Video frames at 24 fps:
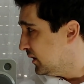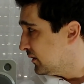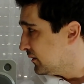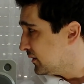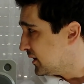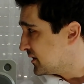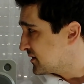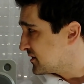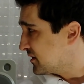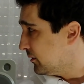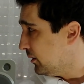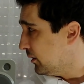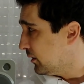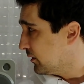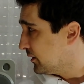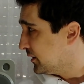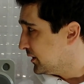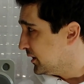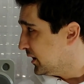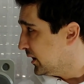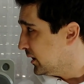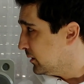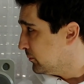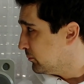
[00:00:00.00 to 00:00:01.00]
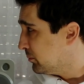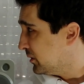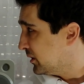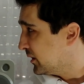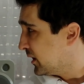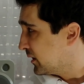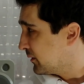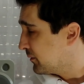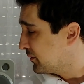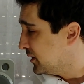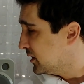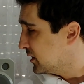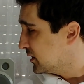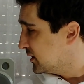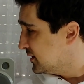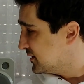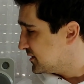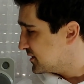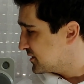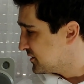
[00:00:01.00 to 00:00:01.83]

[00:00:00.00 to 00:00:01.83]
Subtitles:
That's a long name, but I think it